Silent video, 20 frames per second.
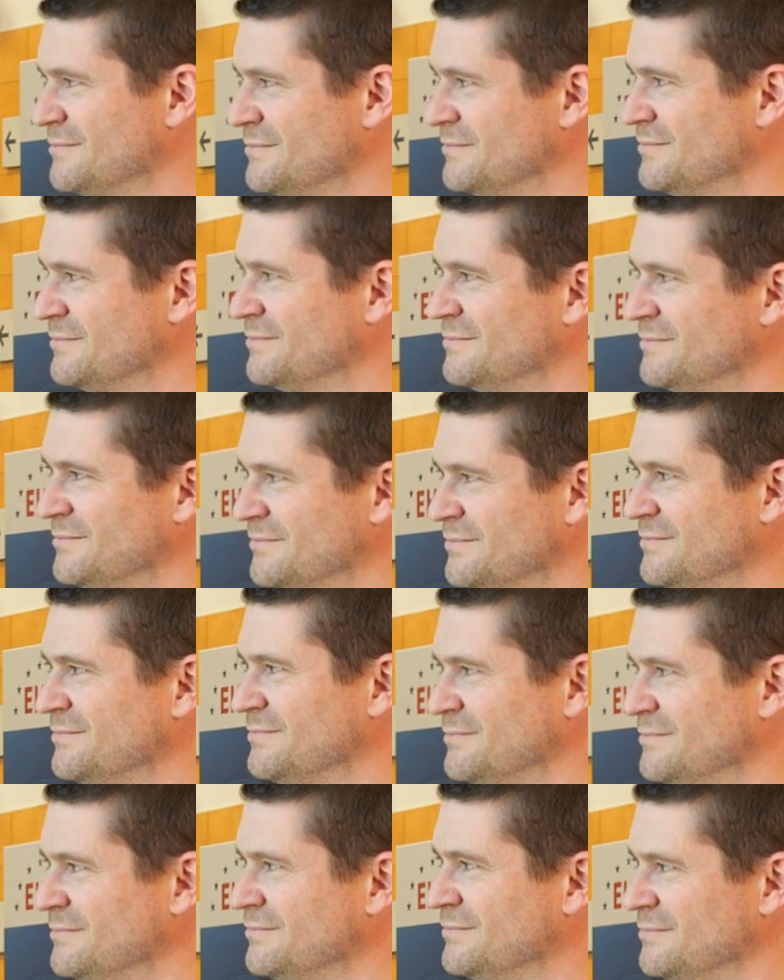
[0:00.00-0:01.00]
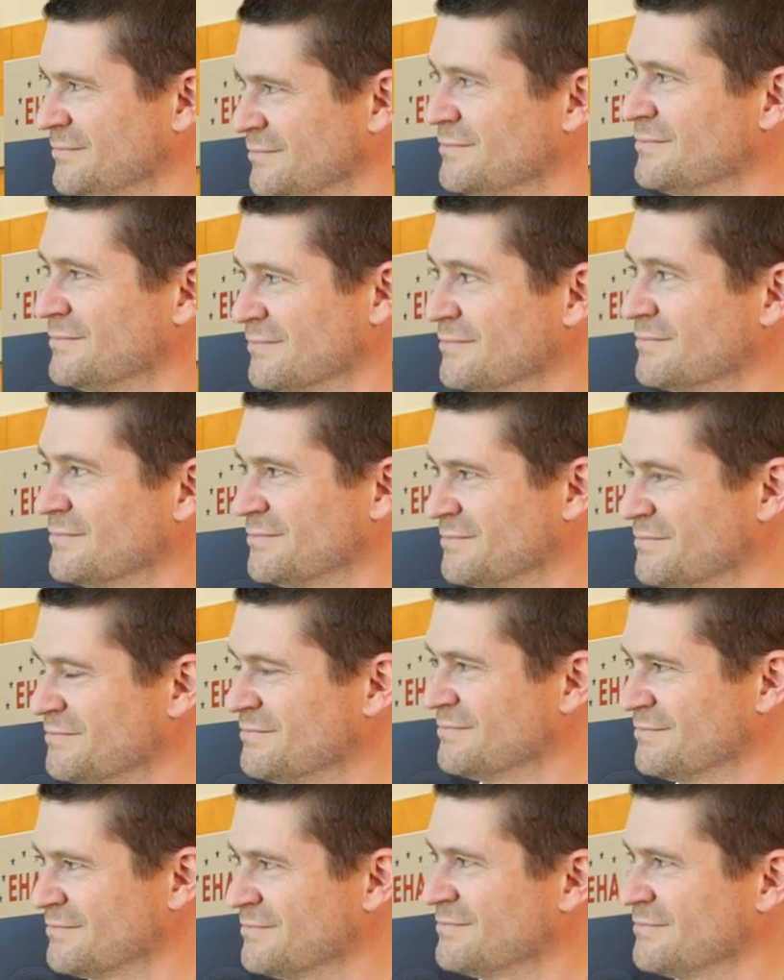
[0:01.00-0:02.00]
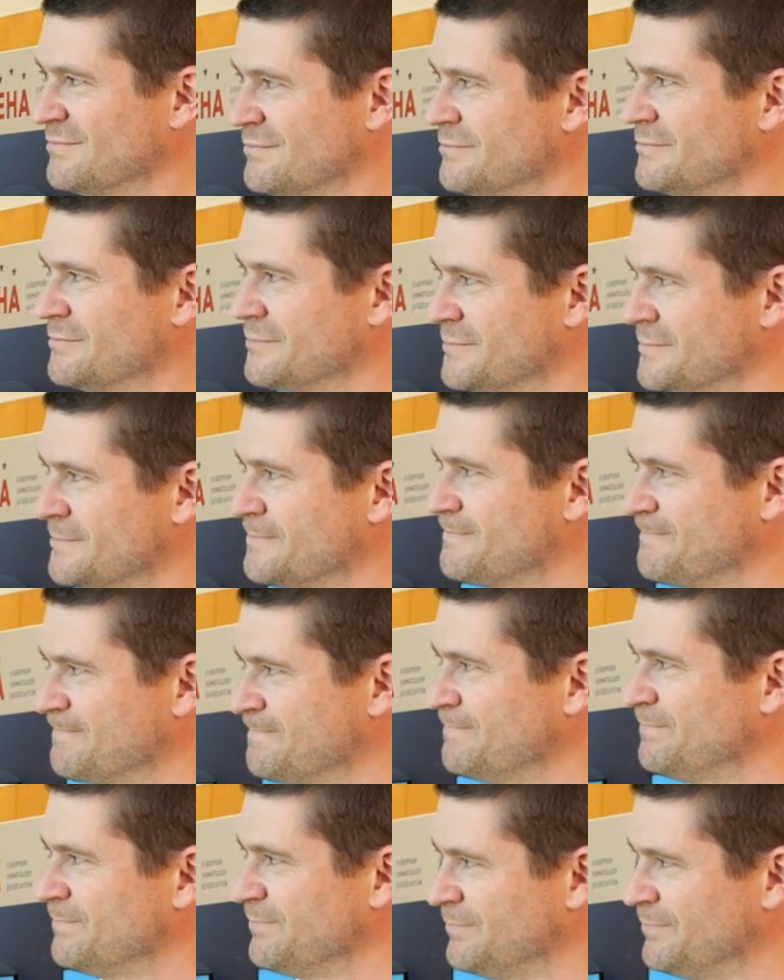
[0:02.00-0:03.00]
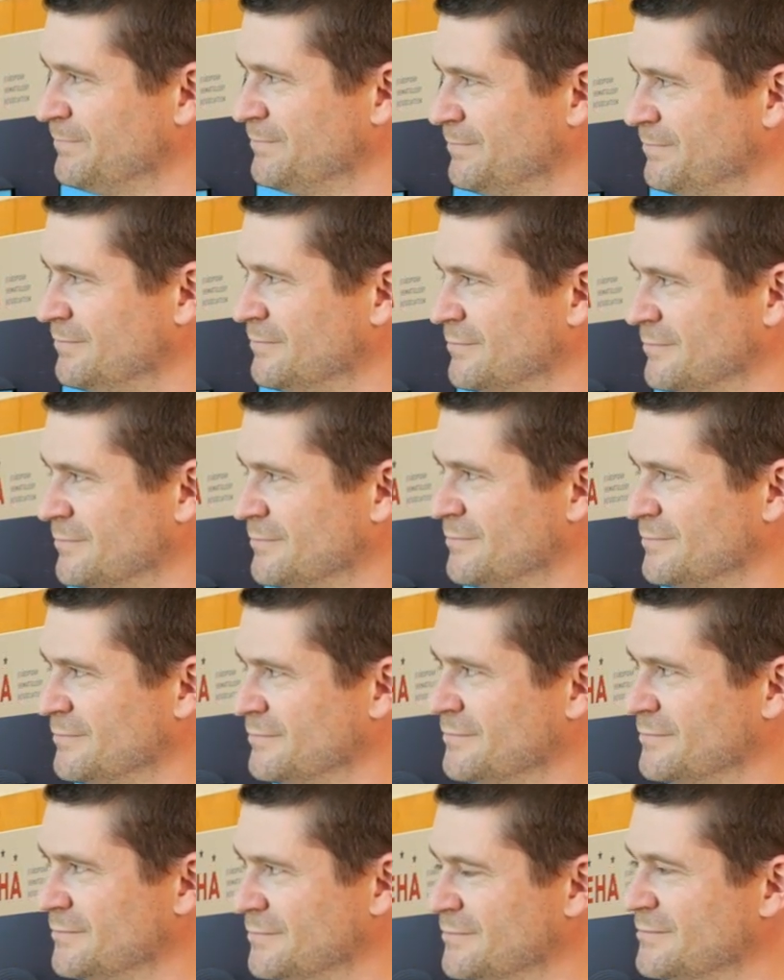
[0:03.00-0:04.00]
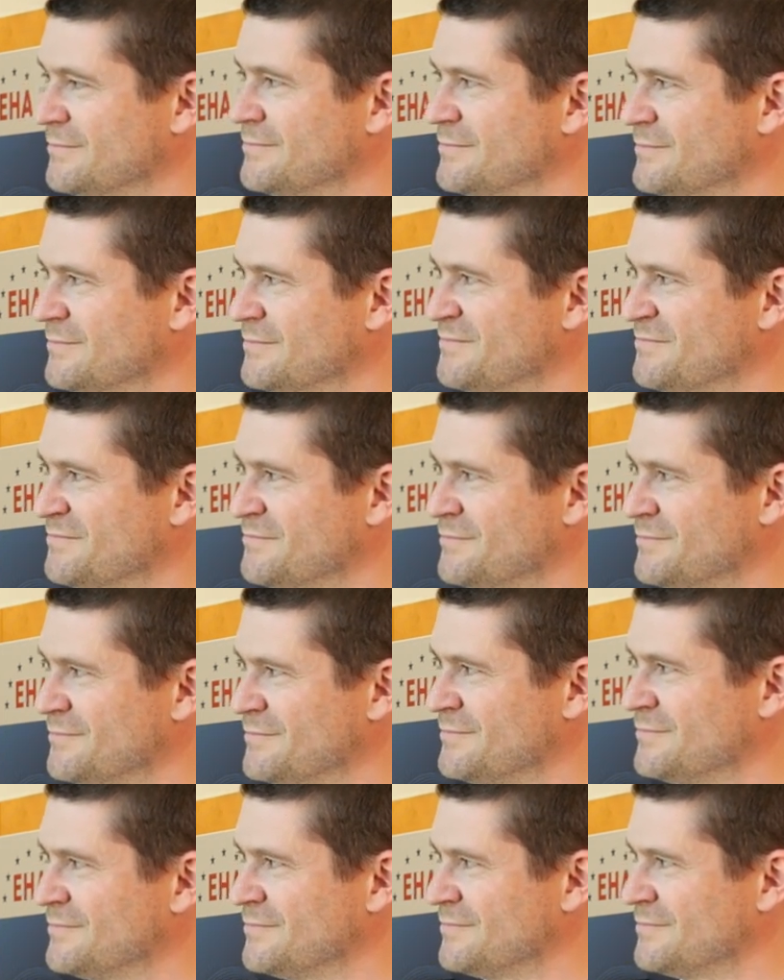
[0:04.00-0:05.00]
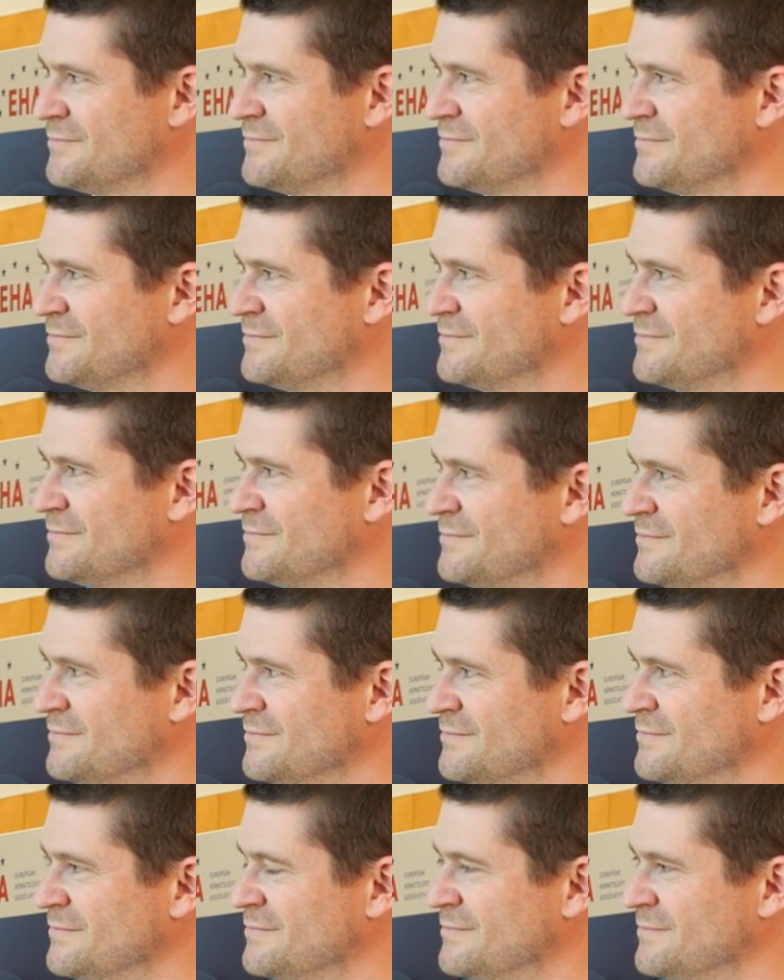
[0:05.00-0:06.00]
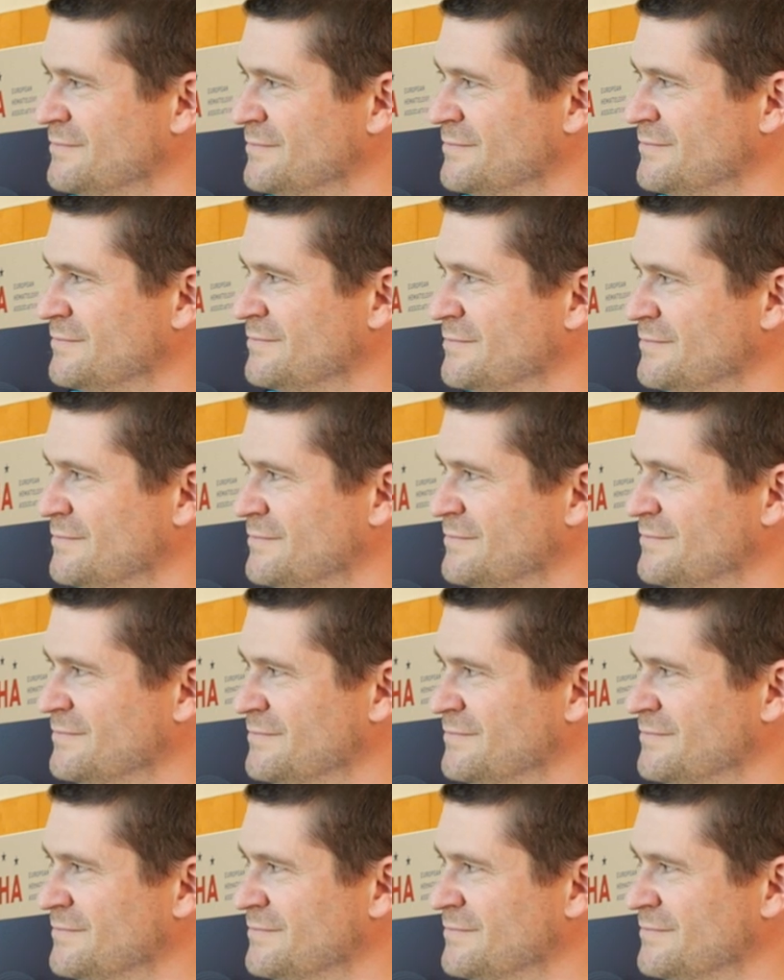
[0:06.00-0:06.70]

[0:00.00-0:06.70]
The person shown says nothing.